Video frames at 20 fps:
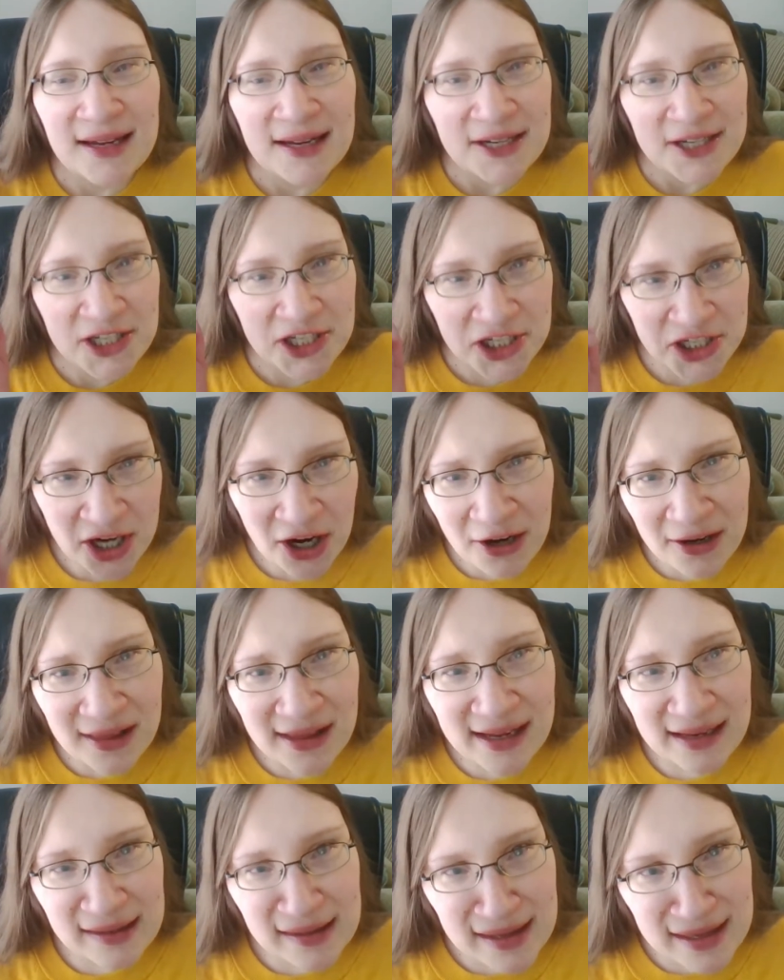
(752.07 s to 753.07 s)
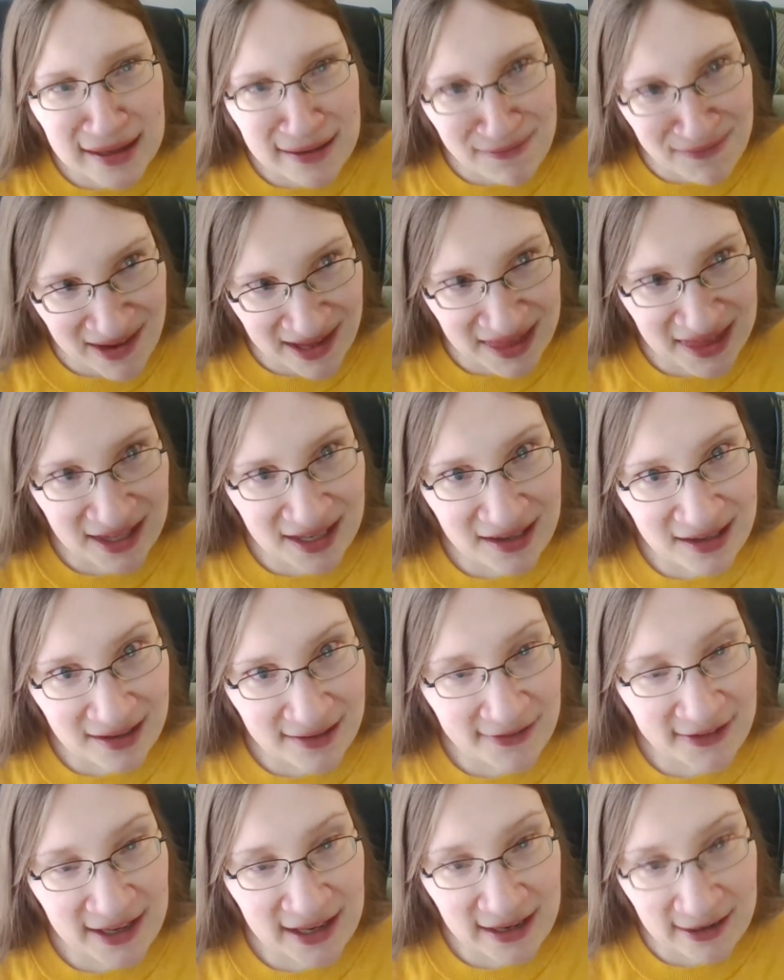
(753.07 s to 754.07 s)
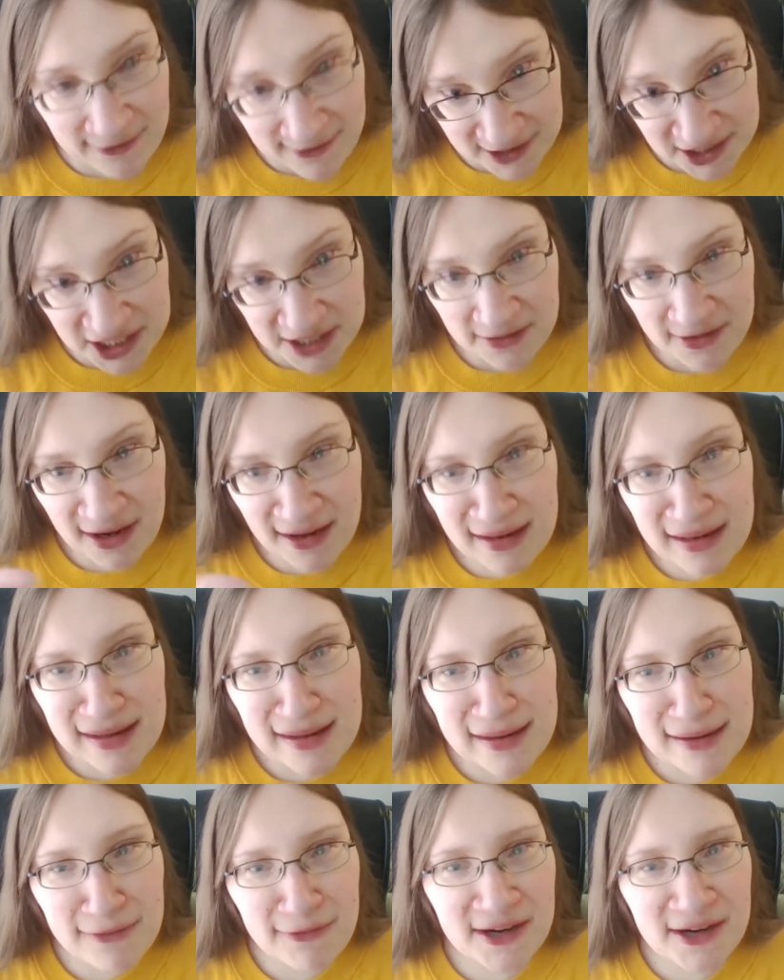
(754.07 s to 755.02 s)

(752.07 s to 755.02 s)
Charlotte's method of getting what she wants,